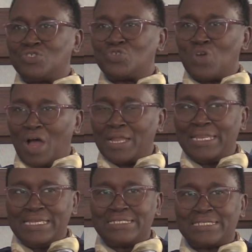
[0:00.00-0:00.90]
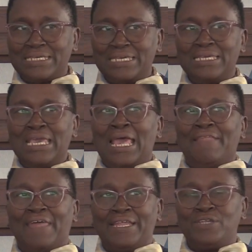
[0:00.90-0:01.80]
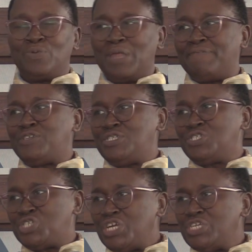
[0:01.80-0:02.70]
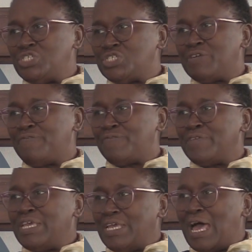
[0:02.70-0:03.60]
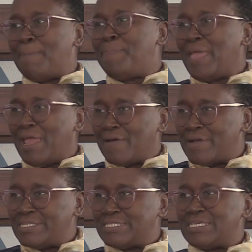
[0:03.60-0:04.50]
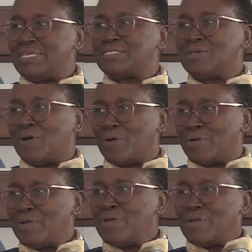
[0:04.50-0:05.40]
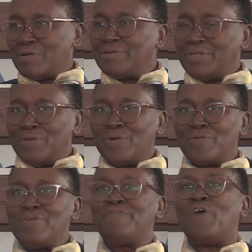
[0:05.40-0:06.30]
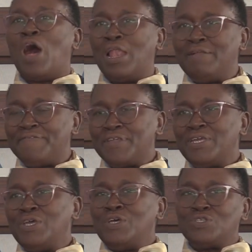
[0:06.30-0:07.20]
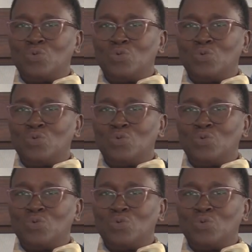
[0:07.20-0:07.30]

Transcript: strongly say that it would have changed appearances or, revolved to